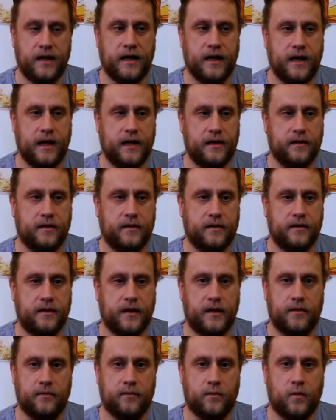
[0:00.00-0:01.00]

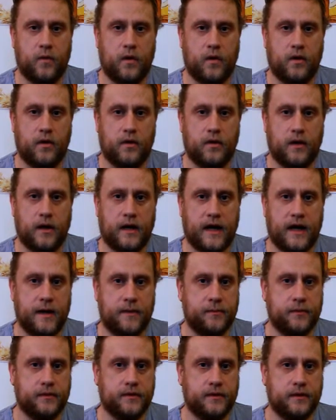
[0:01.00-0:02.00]
in what
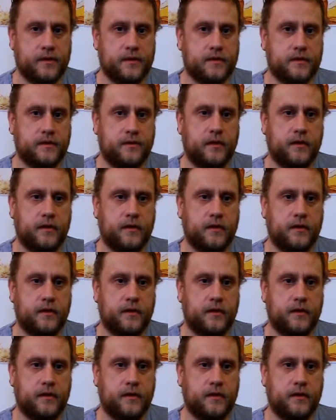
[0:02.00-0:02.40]
happens.